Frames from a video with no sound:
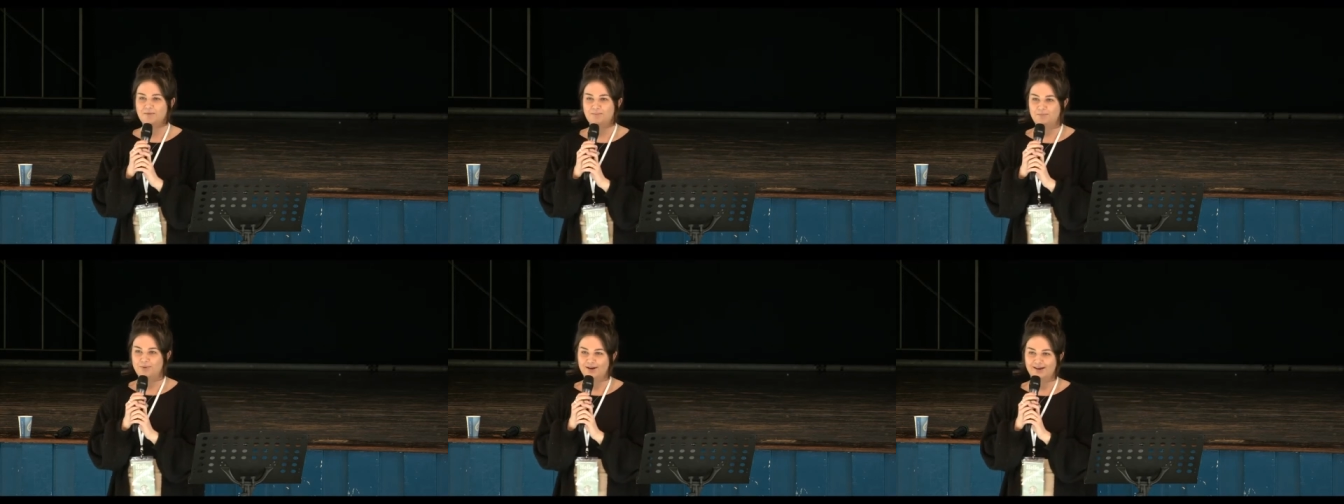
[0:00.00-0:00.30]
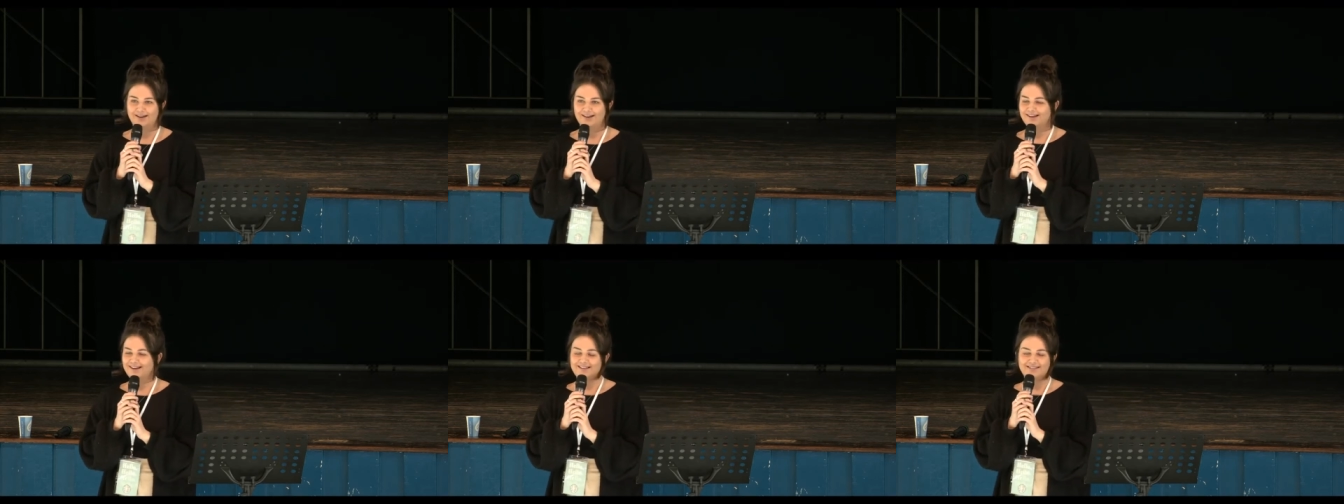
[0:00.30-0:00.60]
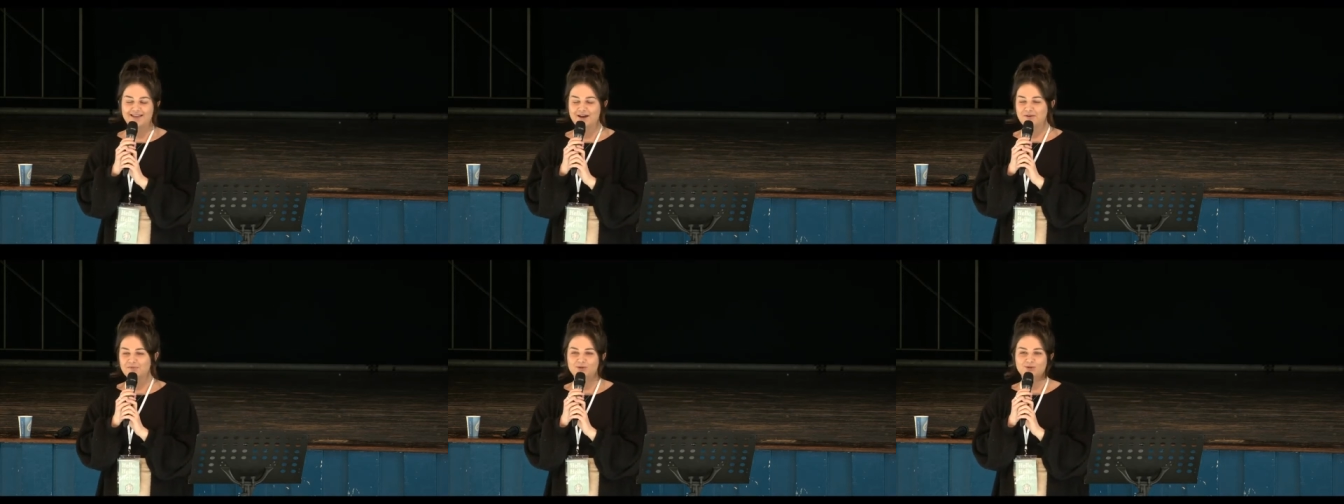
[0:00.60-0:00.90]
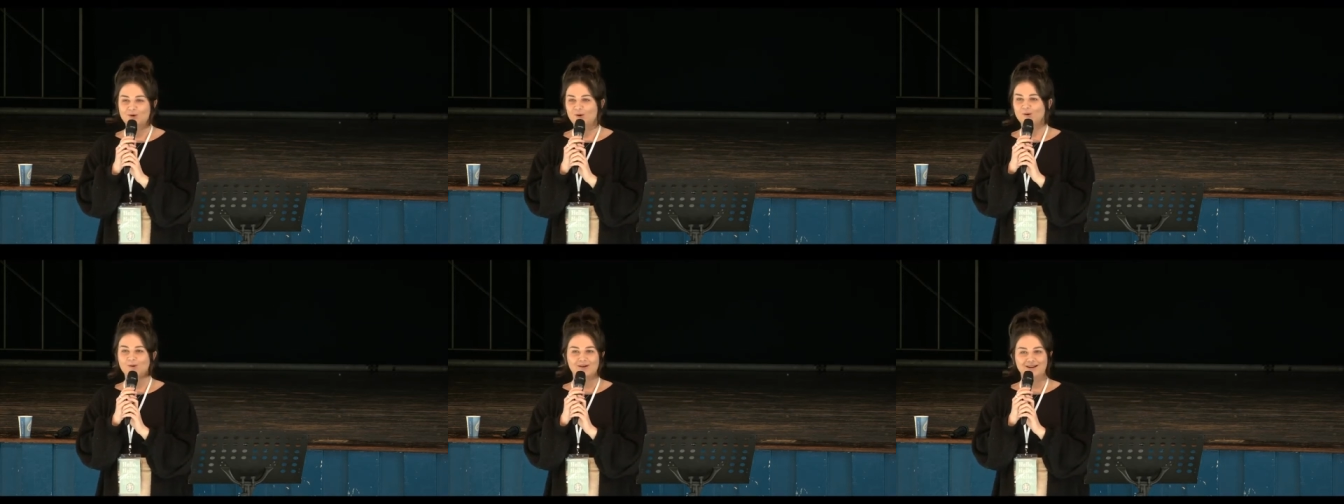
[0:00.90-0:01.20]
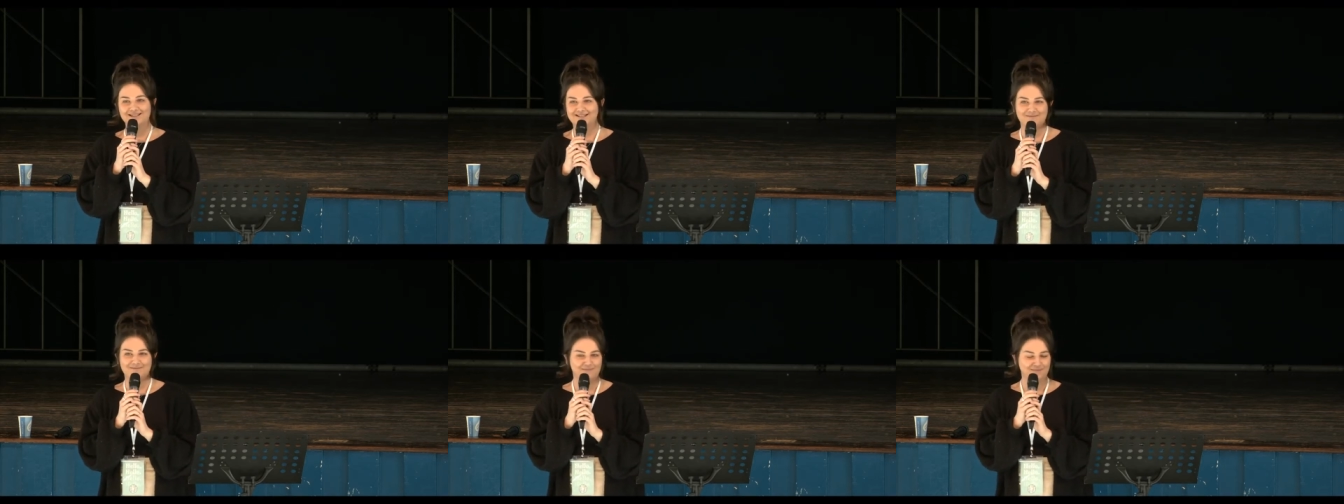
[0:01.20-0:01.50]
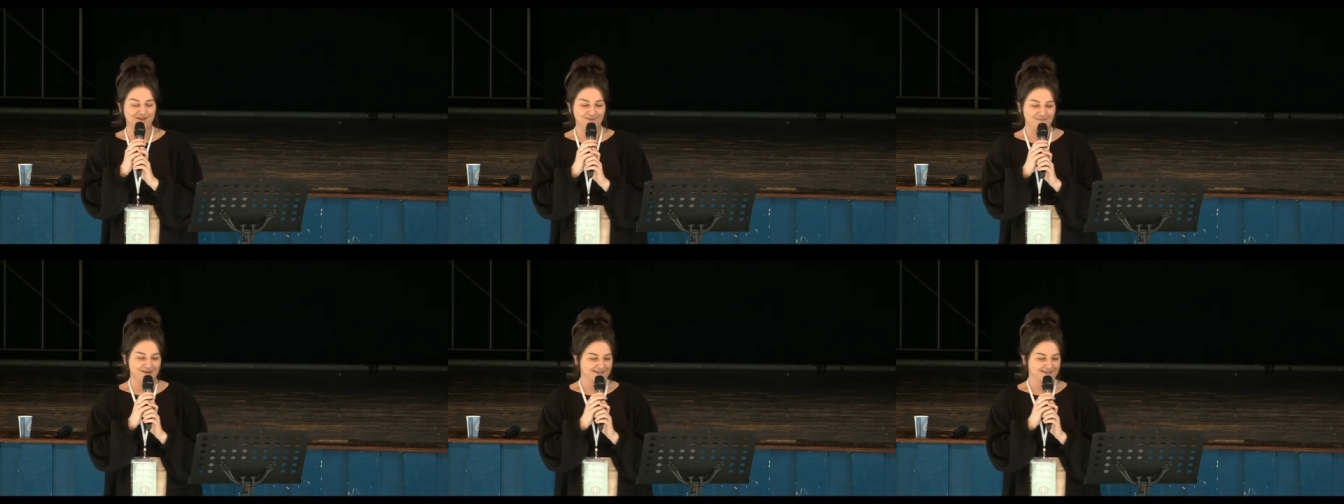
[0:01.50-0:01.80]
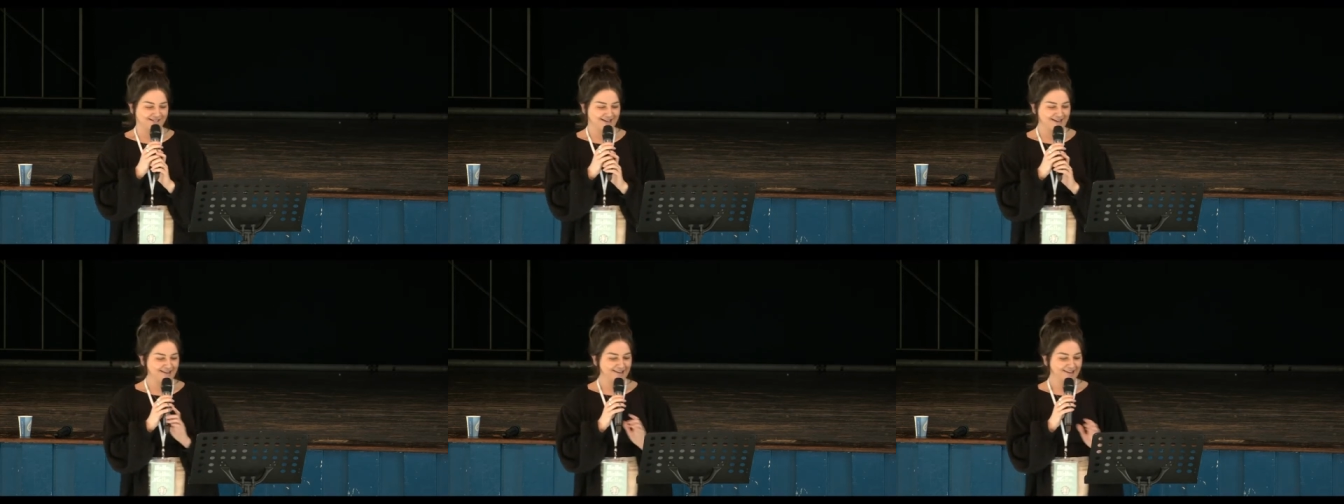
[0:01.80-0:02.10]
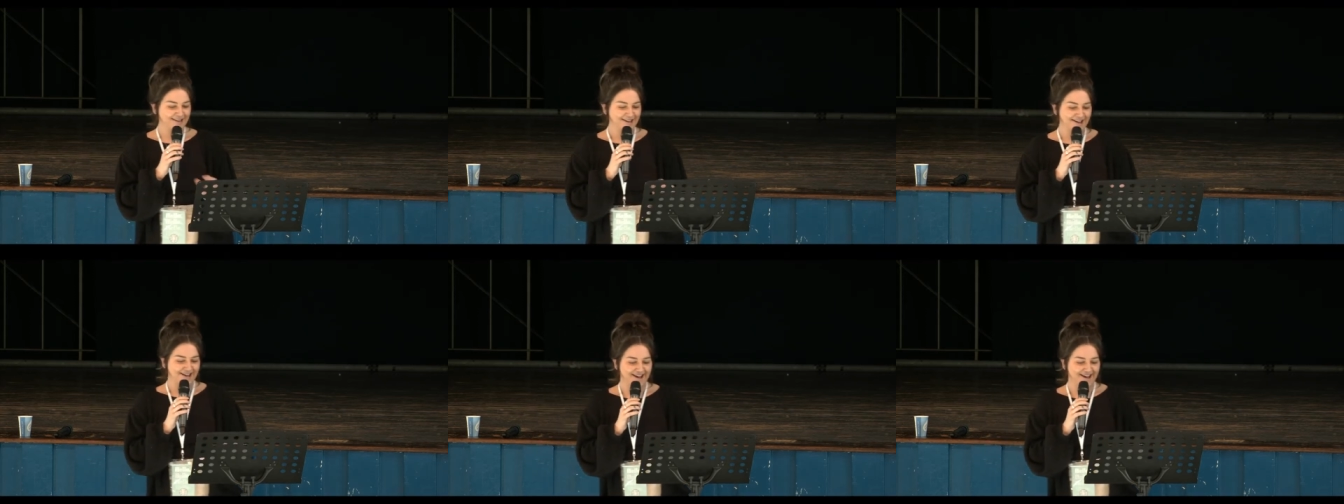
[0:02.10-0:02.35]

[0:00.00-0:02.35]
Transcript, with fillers: but there was always something missing.